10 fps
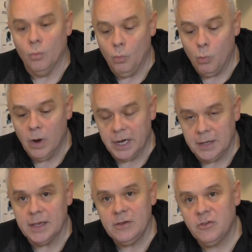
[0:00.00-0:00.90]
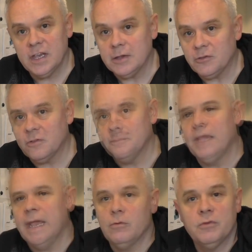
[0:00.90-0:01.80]
winning these kits?
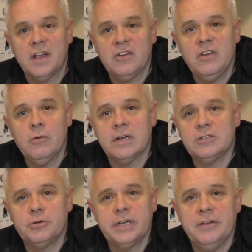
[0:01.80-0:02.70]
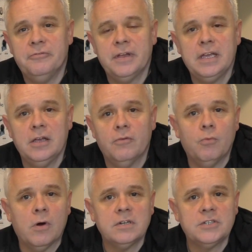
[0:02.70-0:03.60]
And it was actually quite tricky thinking of
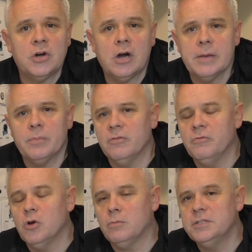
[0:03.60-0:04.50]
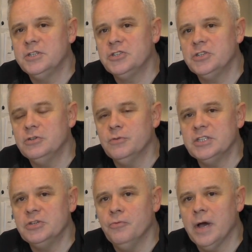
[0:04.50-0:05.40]
what type of competition to
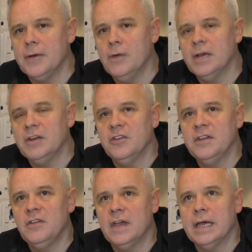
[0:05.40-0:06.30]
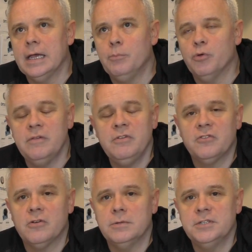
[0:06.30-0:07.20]
actually run. I did a previous
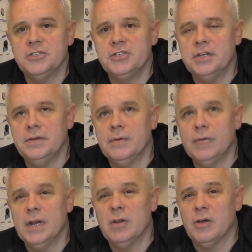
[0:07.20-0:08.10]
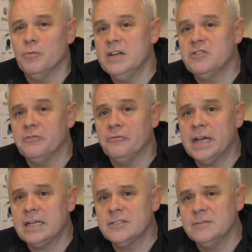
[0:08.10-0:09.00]
competition when I reached
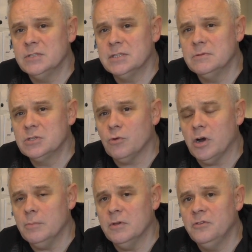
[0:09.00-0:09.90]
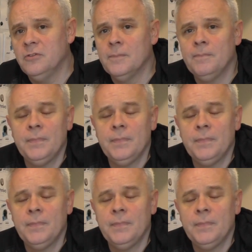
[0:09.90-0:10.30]
1,000 subscribers,